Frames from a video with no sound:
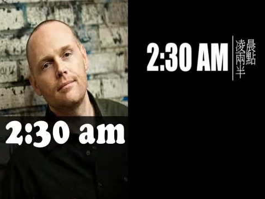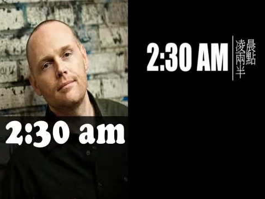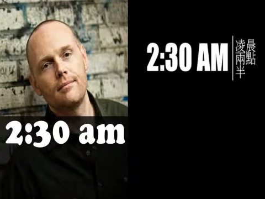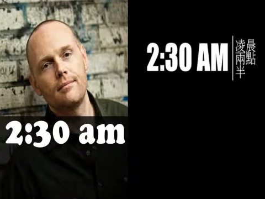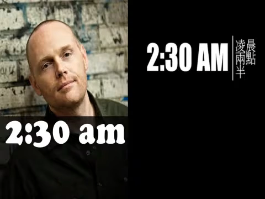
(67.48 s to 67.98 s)

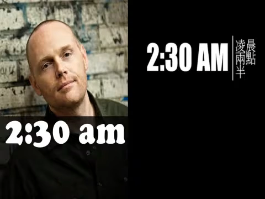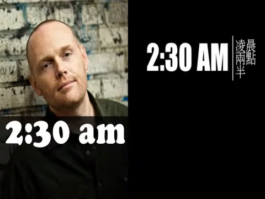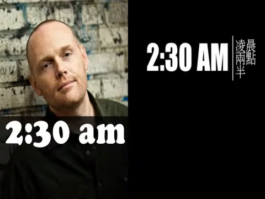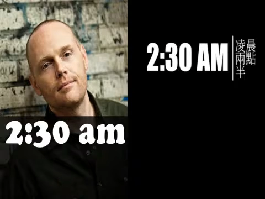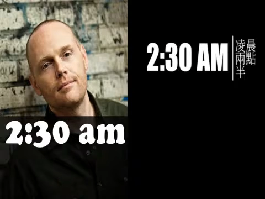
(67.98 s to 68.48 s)

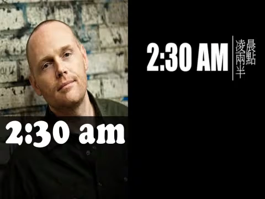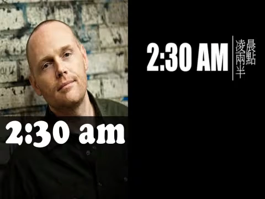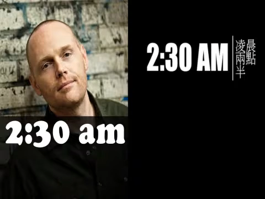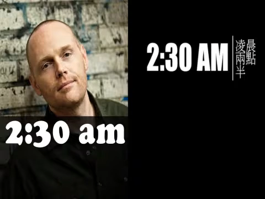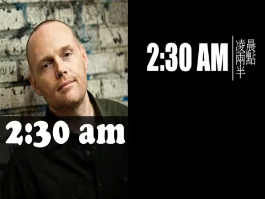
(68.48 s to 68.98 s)

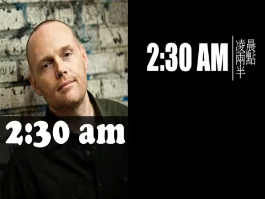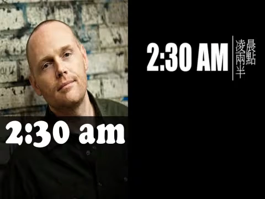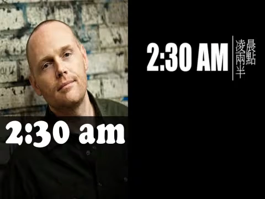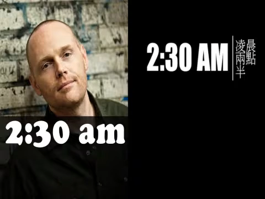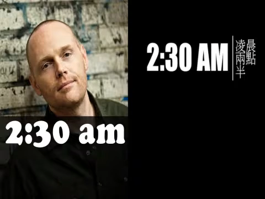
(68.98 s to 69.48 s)

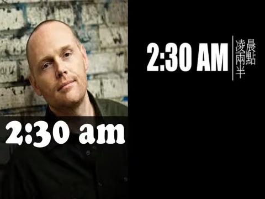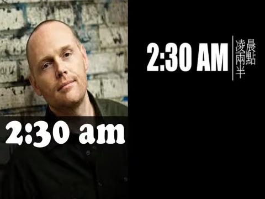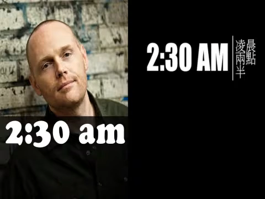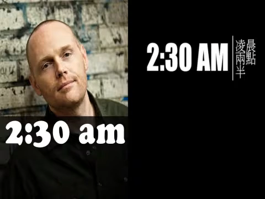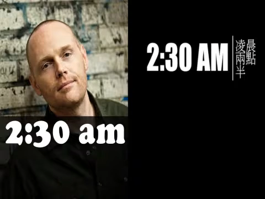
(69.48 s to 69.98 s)

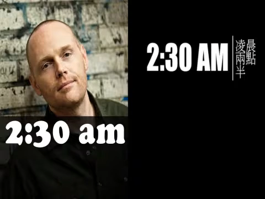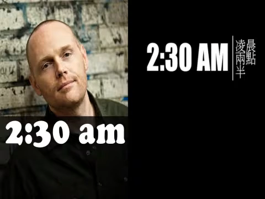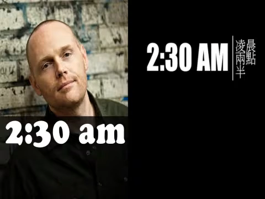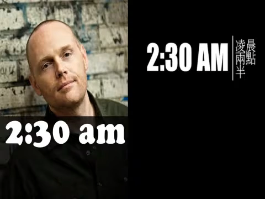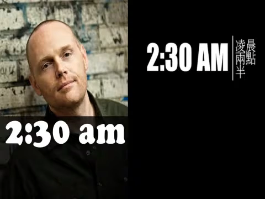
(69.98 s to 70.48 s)

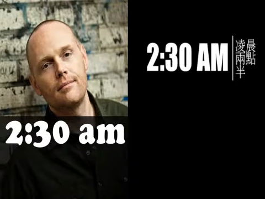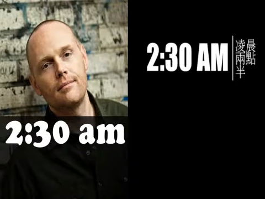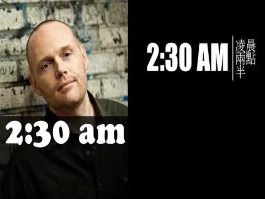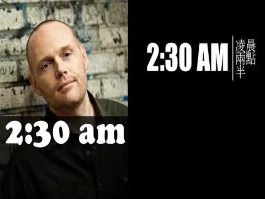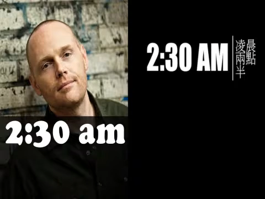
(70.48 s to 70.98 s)

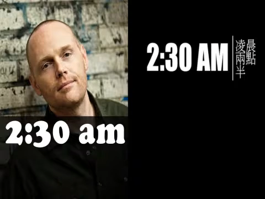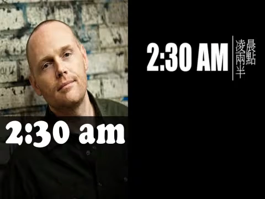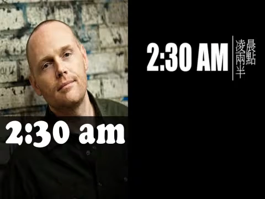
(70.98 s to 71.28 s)
(no lip movement)